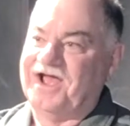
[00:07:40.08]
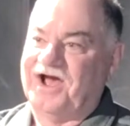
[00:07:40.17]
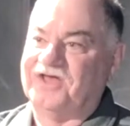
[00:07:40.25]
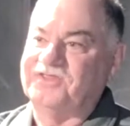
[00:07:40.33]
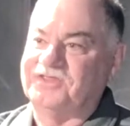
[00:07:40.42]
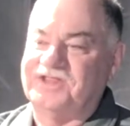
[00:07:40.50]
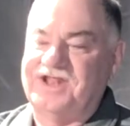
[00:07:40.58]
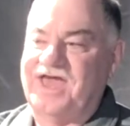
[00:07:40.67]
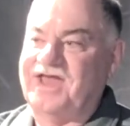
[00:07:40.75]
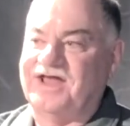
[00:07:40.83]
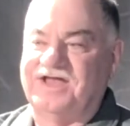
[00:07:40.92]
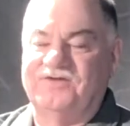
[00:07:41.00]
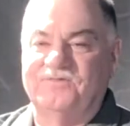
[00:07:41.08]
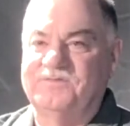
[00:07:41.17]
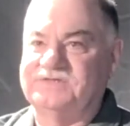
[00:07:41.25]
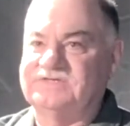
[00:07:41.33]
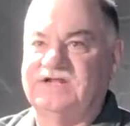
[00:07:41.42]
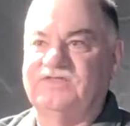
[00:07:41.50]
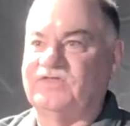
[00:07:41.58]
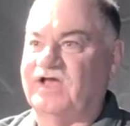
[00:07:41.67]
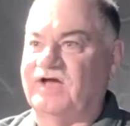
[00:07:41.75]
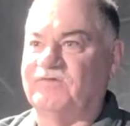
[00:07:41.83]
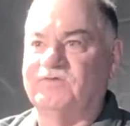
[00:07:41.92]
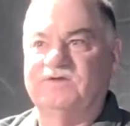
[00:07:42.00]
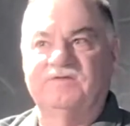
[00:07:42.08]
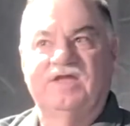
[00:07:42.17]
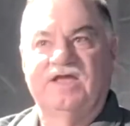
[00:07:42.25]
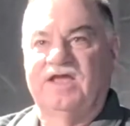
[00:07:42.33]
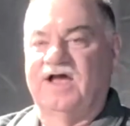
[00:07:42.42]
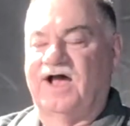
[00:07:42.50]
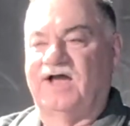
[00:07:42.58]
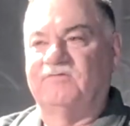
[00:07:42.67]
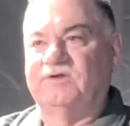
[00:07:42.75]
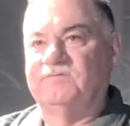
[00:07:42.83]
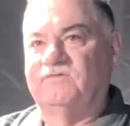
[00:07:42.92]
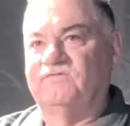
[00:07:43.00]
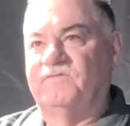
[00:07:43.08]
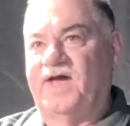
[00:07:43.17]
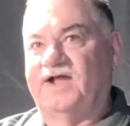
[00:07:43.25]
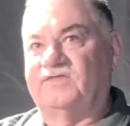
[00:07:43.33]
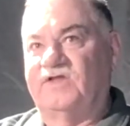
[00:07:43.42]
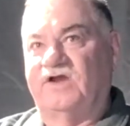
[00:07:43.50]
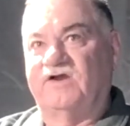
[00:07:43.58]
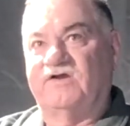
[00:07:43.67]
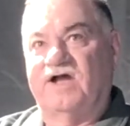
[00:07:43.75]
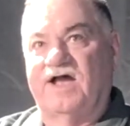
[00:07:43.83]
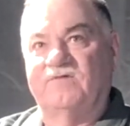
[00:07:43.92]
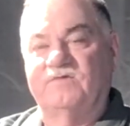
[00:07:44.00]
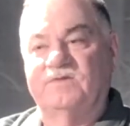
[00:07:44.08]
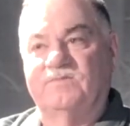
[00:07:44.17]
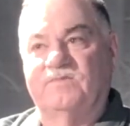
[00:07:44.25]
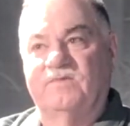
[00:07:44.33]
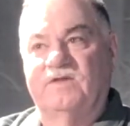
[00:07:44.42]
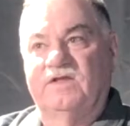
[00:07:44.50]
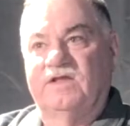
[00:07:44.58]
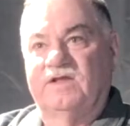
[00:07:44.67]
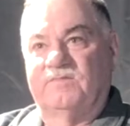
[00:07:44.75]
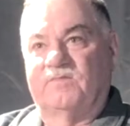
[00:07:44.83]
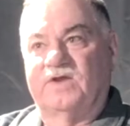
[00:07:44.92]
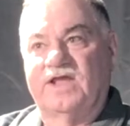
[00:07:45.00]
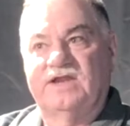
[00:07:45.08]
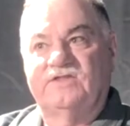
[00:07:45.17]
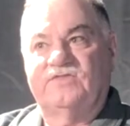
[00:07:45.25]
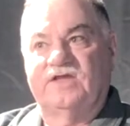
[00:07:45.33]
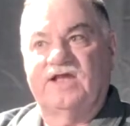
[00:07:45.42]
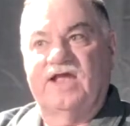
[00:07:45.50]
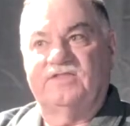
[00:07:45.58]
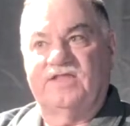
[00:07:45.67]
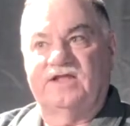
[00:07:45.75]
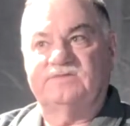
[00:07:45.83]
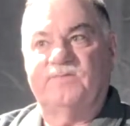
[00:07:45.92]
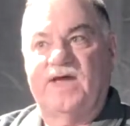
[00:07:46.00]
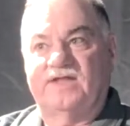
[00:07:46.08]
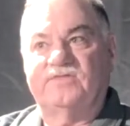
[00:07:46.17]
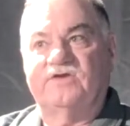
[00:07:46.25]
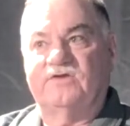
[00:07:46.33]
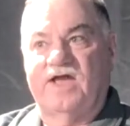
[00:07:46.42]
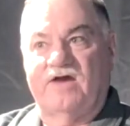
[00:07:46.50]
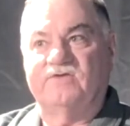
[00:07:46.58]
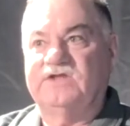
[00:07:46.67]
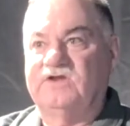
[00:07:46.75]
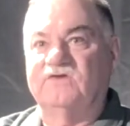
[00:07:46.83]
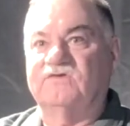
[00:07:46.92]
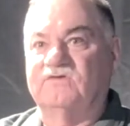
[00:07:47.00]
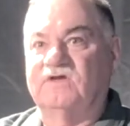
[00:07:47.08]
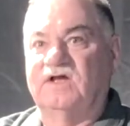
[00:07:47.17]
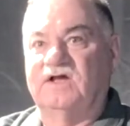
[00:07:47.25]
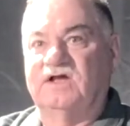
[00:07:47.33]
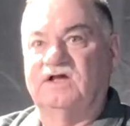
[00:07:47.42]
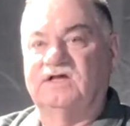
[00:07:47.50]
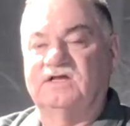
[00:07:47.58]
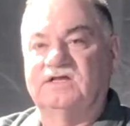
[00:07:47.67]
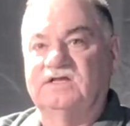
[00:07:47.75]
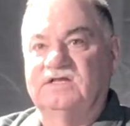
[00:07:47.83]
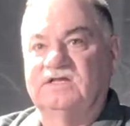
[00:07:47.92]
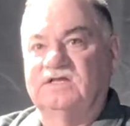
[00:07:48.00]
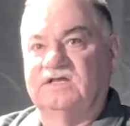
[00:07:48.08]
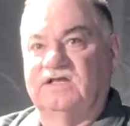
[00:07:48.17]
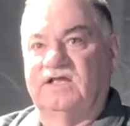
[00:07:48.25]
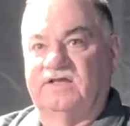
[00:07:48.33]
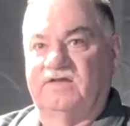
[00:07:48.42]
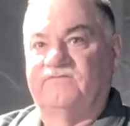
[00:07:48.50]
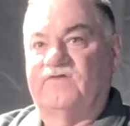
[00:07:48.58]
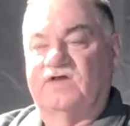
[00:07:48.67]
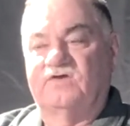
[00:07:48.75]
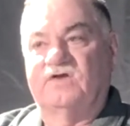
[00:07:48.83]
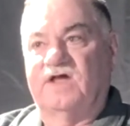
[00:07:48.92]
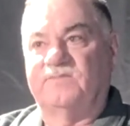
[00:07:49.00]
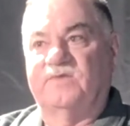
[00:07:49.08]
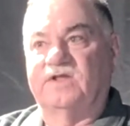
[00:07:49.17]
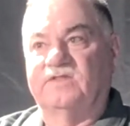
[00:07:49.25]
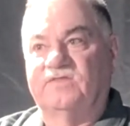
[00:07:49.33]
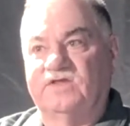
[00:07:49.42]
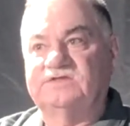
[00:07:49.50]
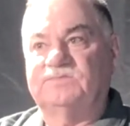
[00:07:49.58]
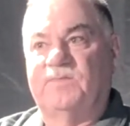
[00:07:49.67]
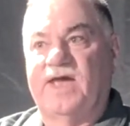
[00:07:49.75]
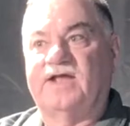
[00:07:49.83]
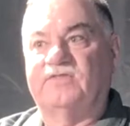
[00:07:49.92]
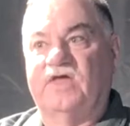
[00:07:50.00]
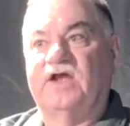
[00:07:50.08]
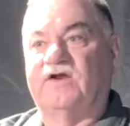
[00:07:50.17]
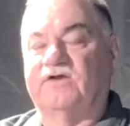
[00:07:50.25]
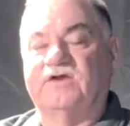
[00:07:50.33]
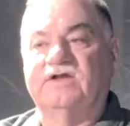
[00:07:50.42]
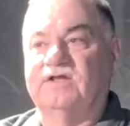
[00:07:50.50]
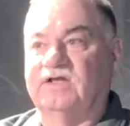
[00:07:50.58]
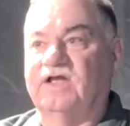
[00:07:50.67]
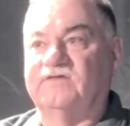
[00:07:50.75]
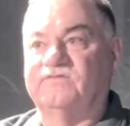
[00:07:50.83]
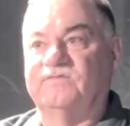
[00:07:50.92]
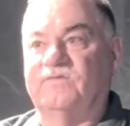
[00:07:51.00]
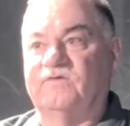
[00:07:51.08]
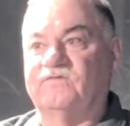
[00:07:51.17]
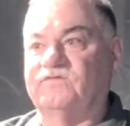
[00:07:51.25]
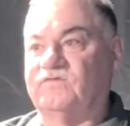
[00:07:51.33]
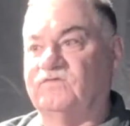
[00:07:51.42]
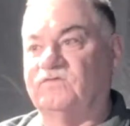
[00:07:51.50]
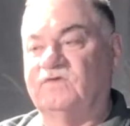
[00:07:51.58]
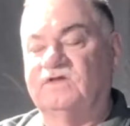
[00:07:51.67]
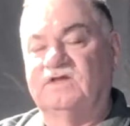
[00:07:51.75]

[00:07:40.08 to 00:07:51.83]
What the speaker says: other than that, I don't miss anything. I wouldn't move back there. I wouldn't bring anything that's back there out here. If I could, I'd bring this back there, as opposed to